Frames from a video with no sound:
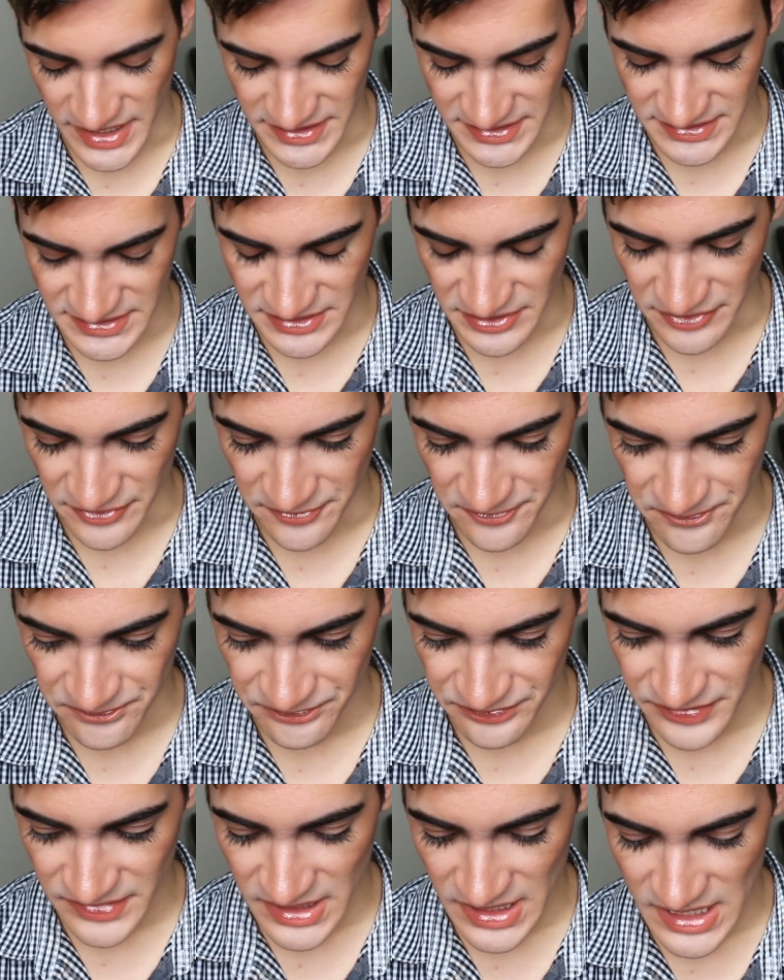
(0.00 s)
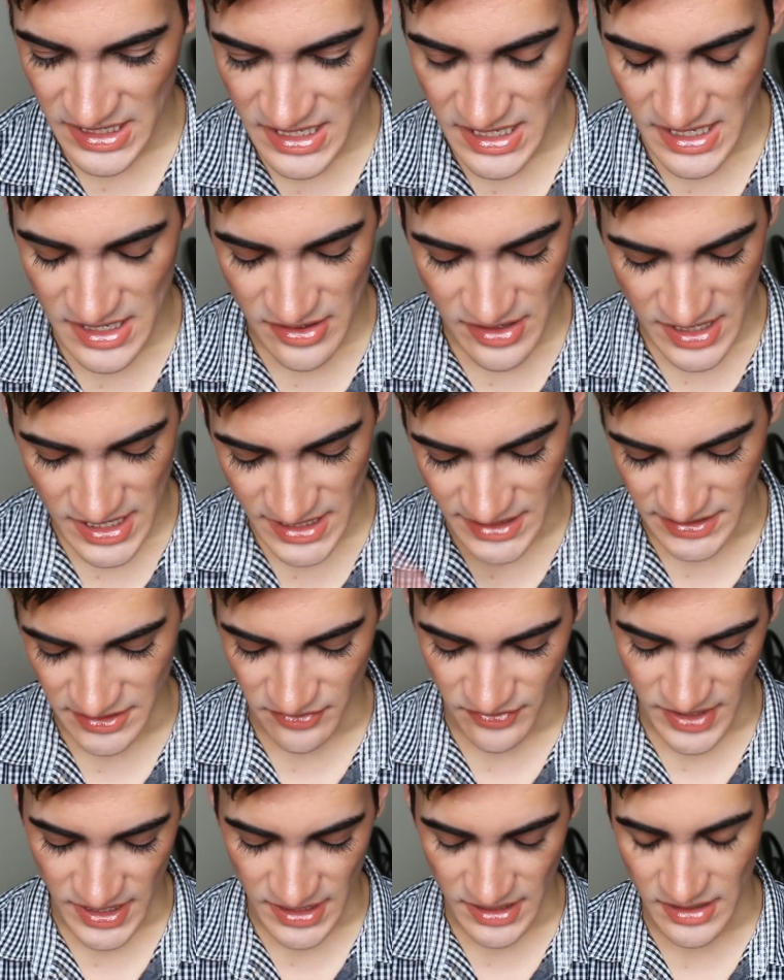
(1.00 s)
right? So
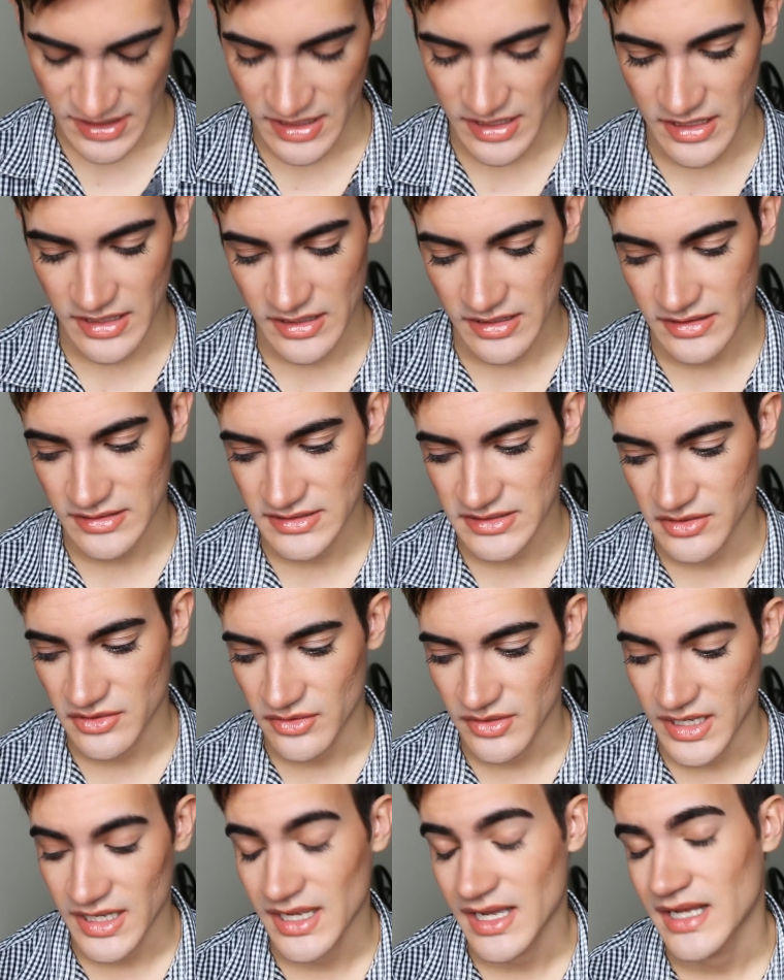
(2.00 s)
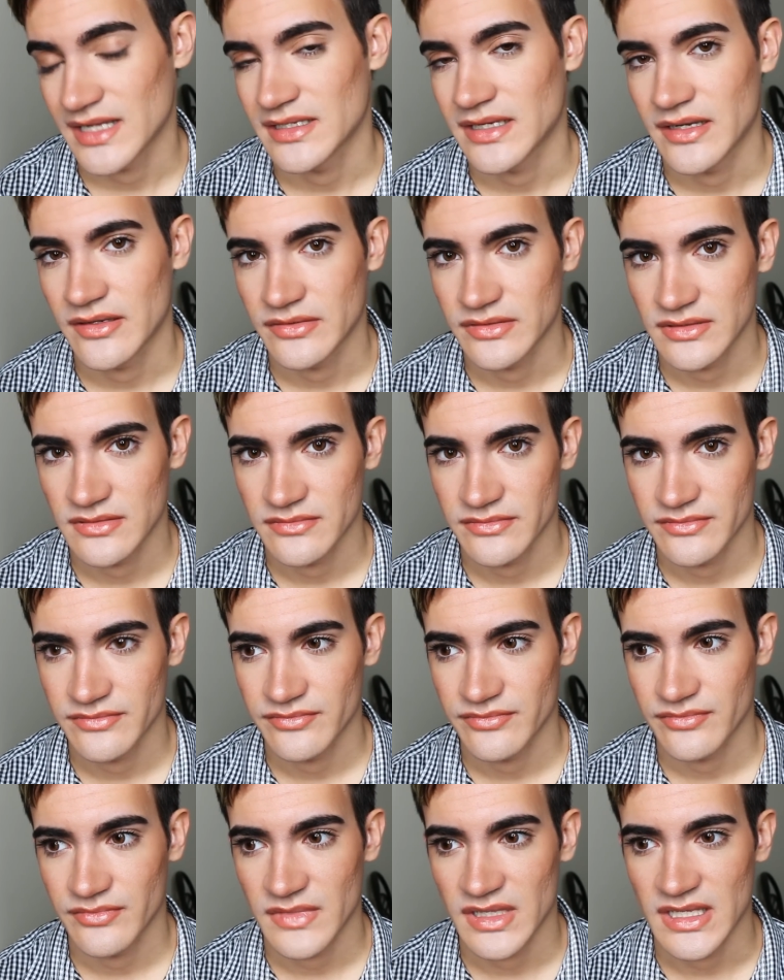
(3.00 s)
anyway, so I got out
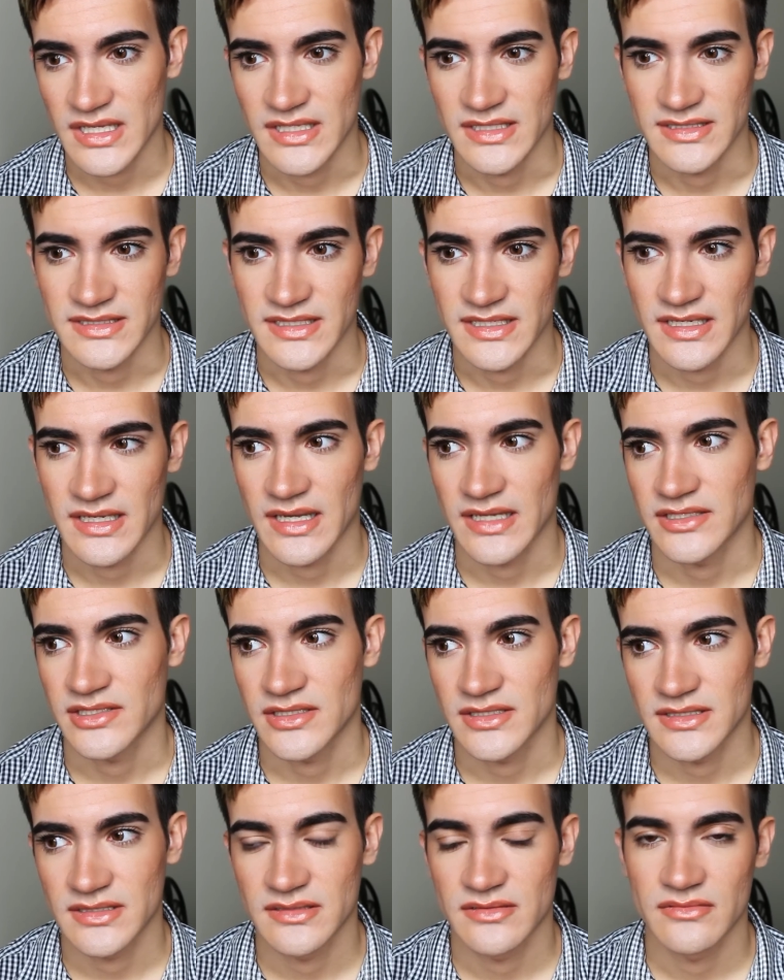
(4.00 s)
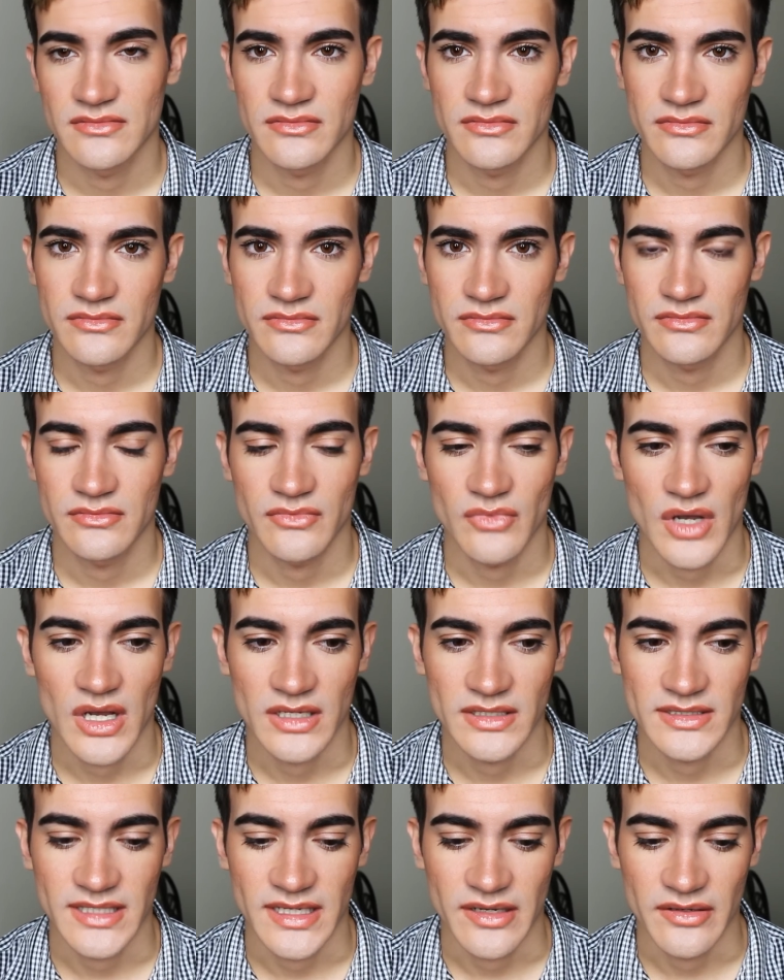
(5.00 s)
easy. I just
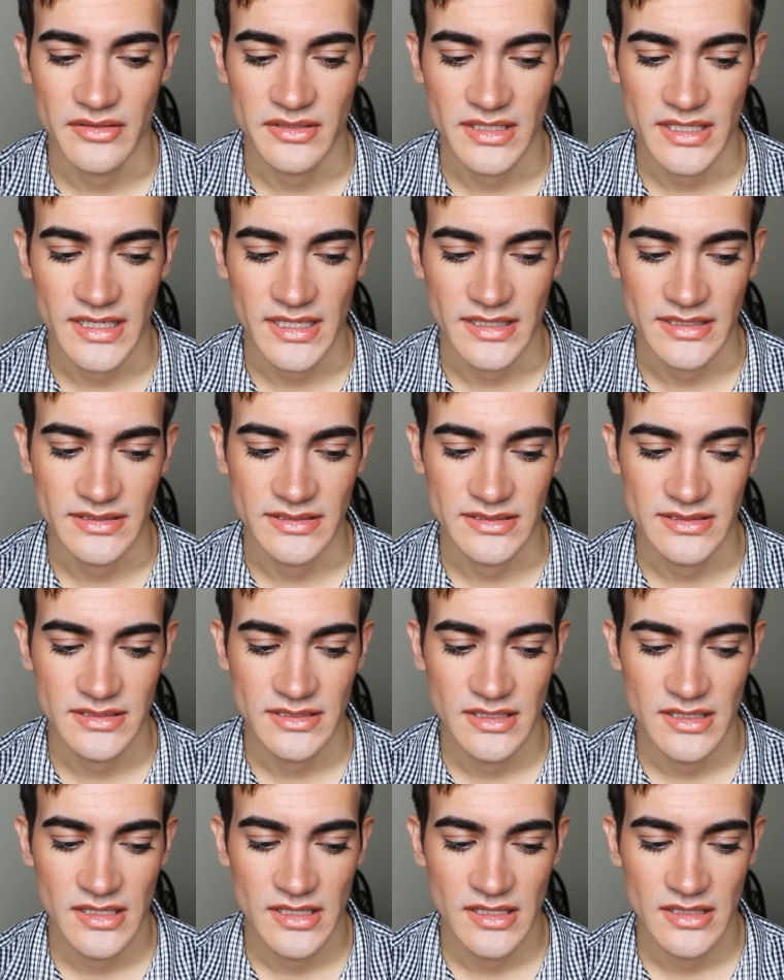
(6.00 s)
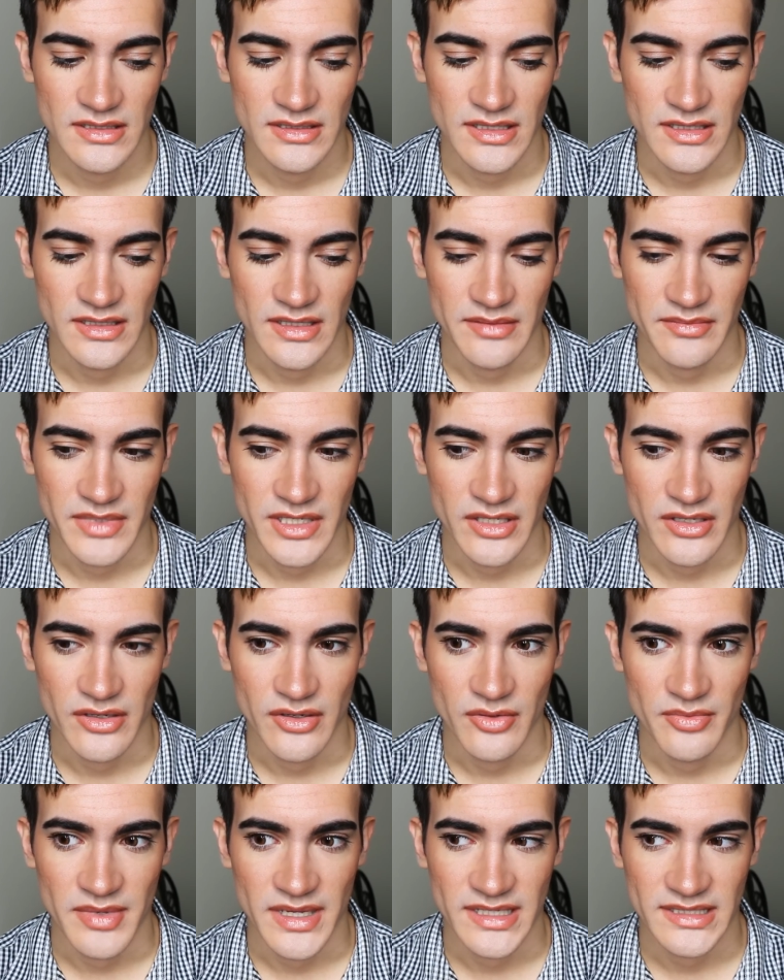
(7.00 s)
walked out and they let me
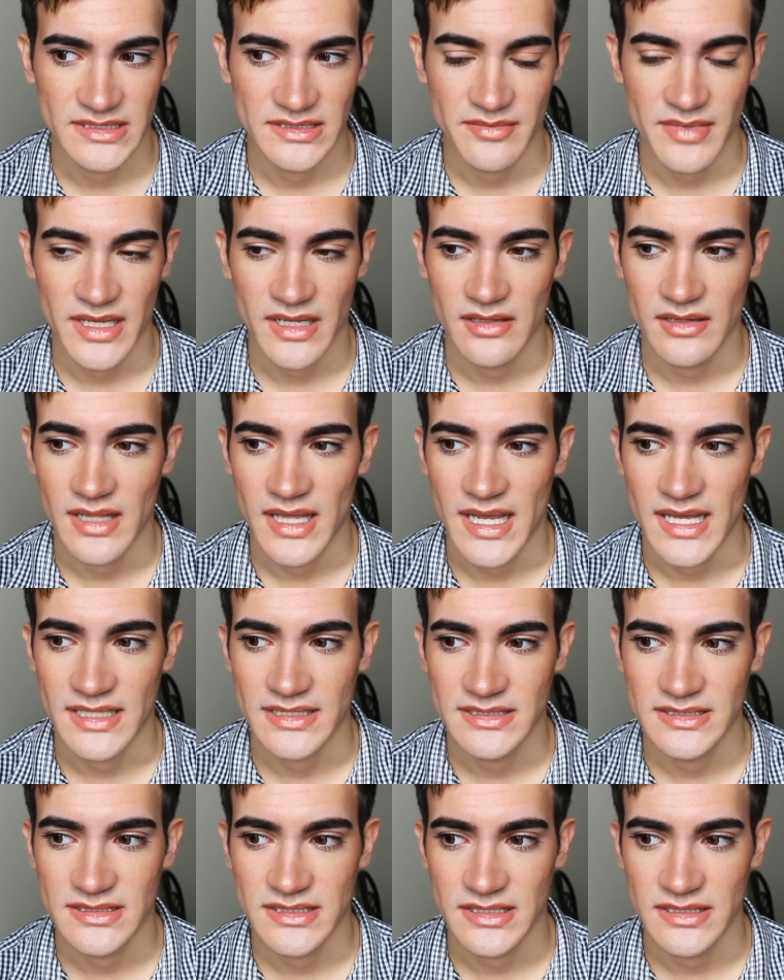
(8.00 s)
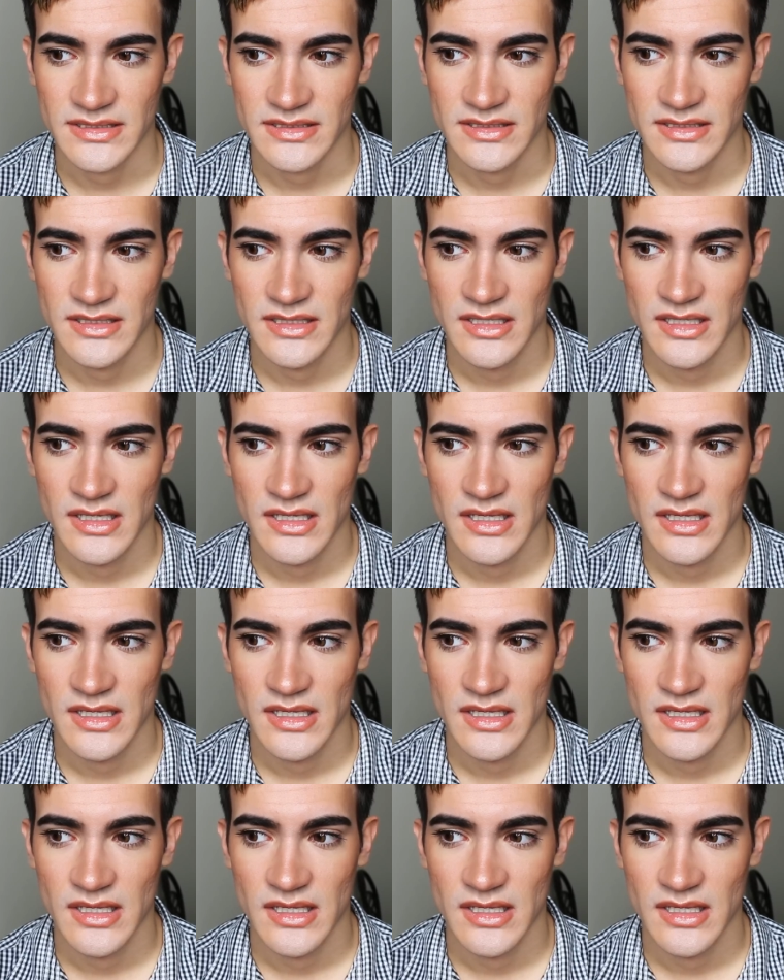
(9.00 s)
go back to my class. And